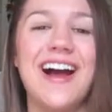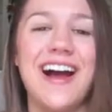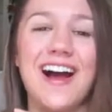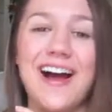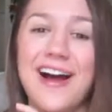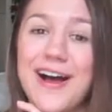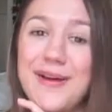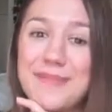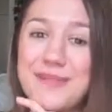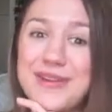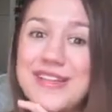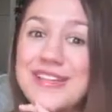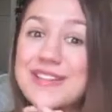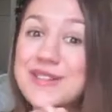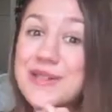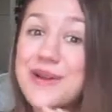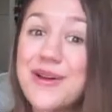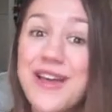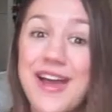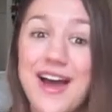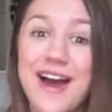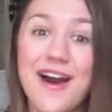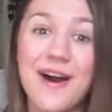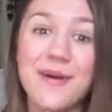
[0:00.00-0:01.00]
Um,
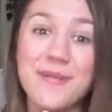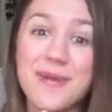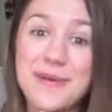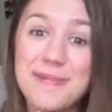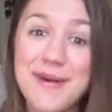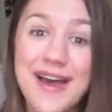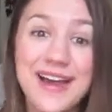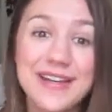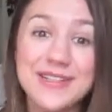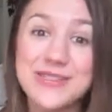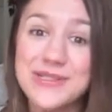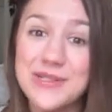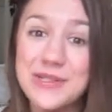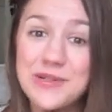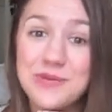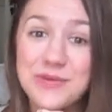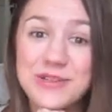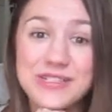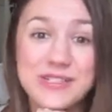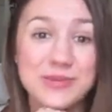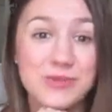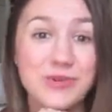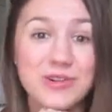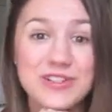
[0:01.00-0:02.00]
so yeah, I'll be back soon
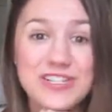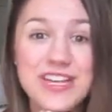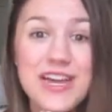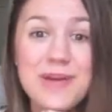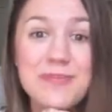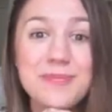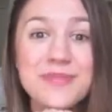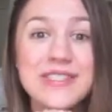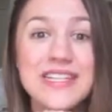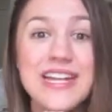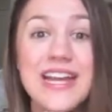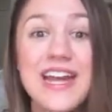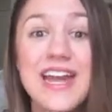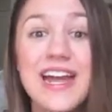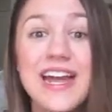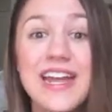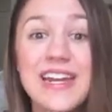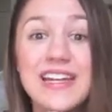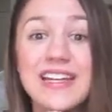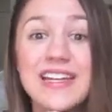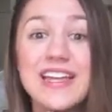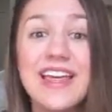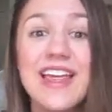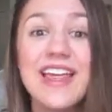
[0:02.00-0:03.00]
with some more tips
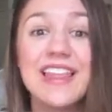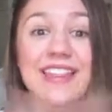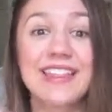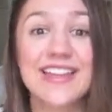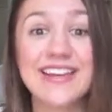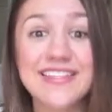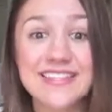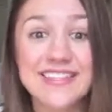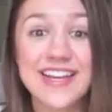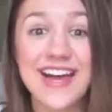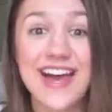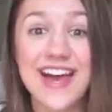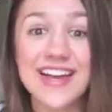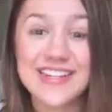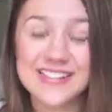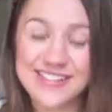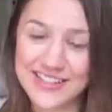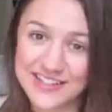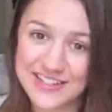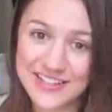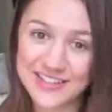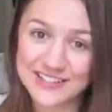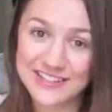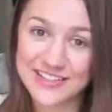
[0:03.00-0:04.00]
and thanks guys.
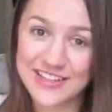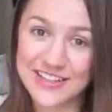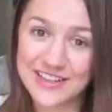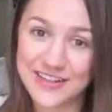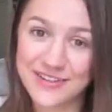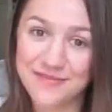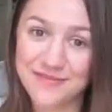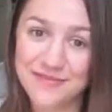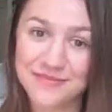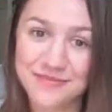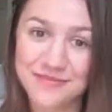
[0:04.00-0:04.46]
I'll talk to you later.